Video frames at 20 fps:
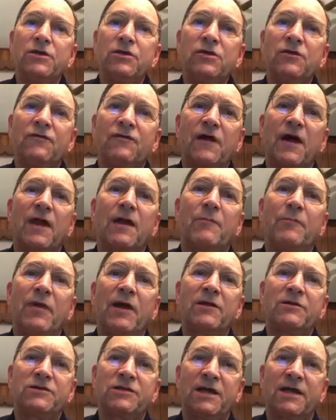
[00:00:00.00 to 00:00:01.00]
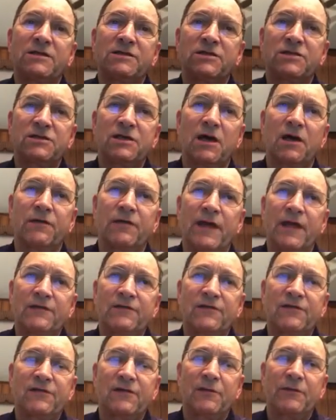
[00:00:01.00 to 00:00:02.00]
you've got a better chance of selling that
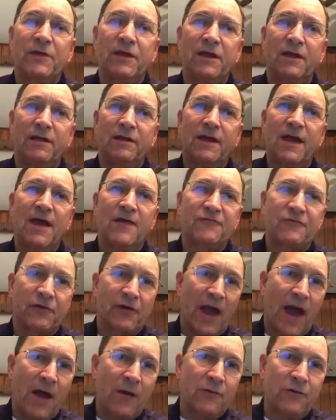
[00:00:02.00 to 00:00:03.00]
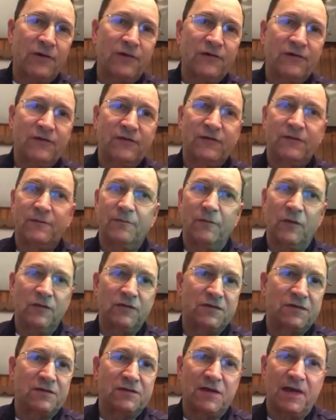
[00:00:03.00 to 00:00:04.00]
to somebody after hours.
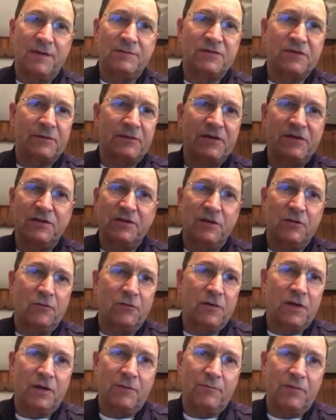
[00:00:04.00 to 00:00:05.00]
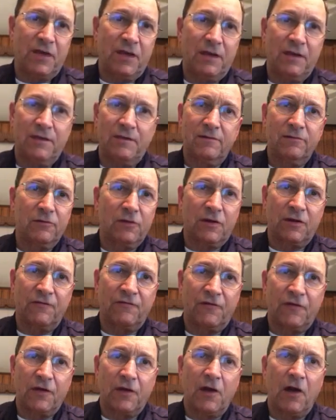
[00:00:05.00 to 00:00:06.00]
Most of the time, somebody's going to want to be
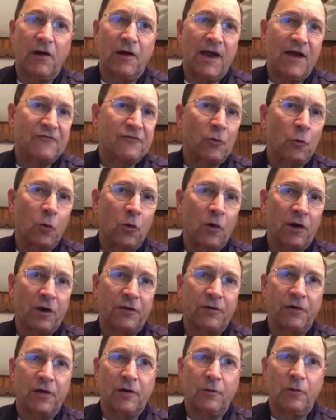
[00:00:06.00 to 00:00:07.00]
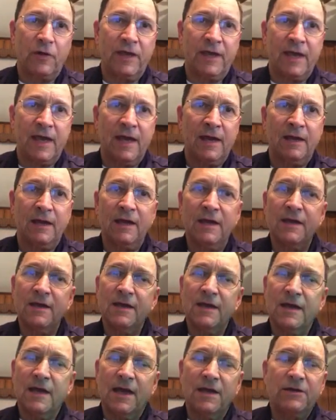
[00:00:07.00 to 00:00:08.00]
looking for a car after work or on a weekend,
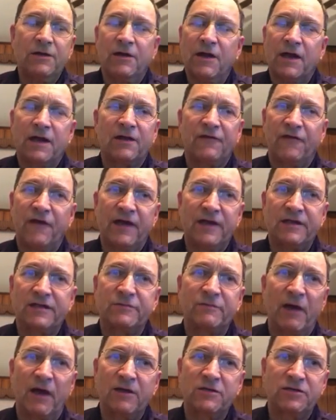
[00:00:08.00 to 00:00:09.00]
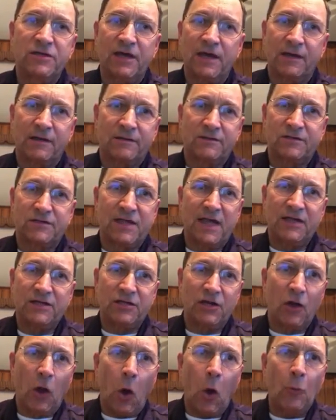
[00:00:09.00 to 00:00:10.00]
and you're not going to find a smog check
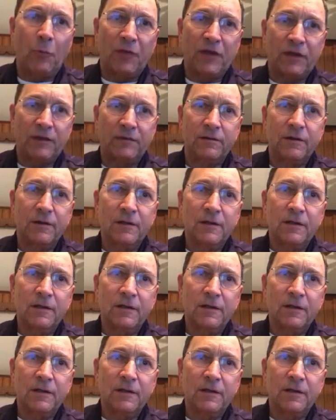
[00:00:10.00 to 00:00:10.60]
station open